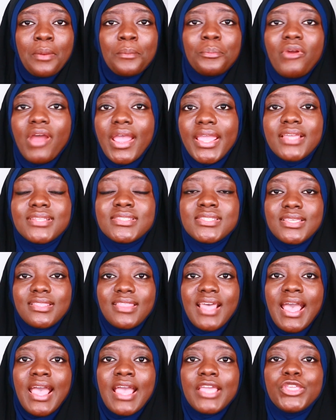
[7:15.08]
prior to
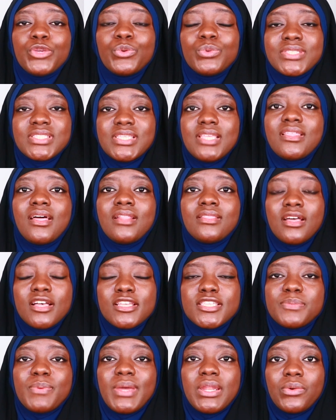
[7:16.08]
that, you will see that Allah
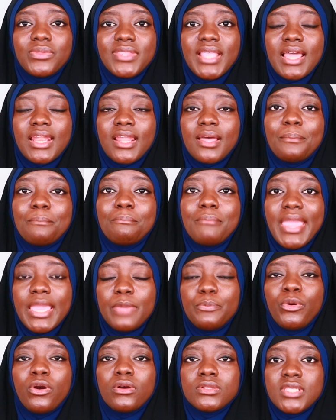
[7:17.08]
subhanahu wa ta'ala
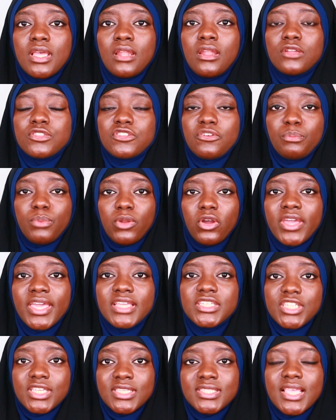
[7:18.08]
may put a lot of
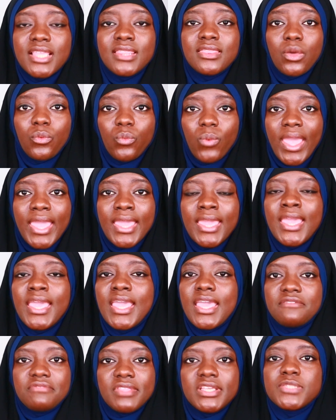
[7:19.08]
blockages in the way
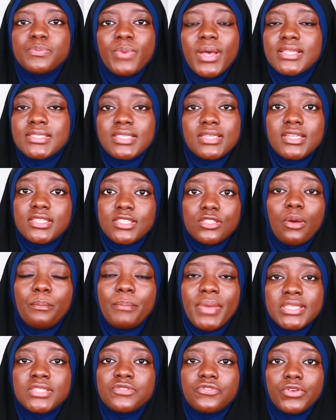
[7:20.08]
if this person is not
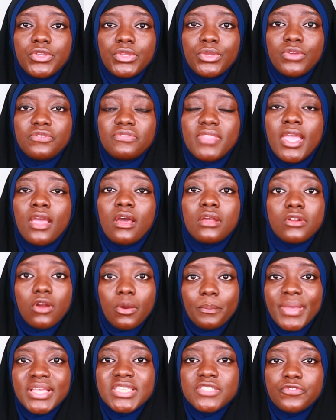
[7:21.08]
best for you. They are
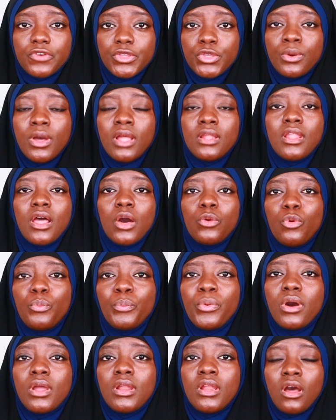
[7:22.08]
not best for you. Allah will
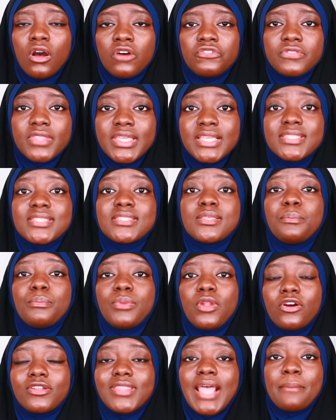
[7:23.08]
put a lot of things to
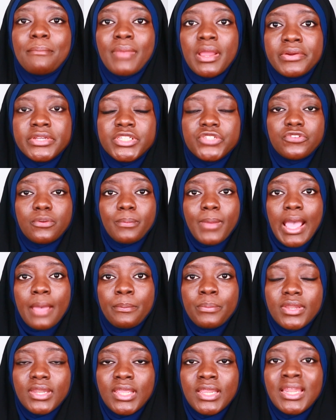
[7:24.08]
block that marriage from
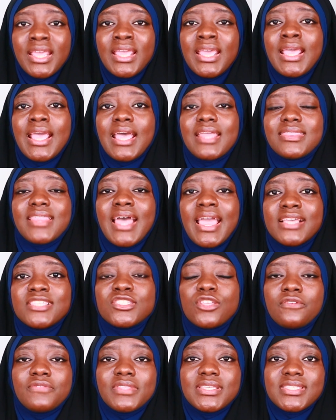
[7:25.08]
happening, and that
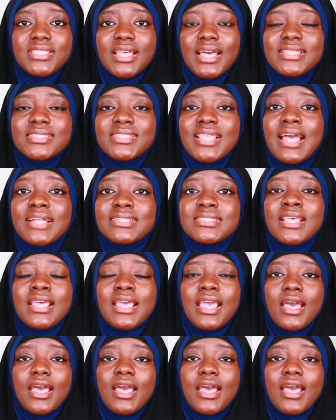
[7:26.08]
is of the signs that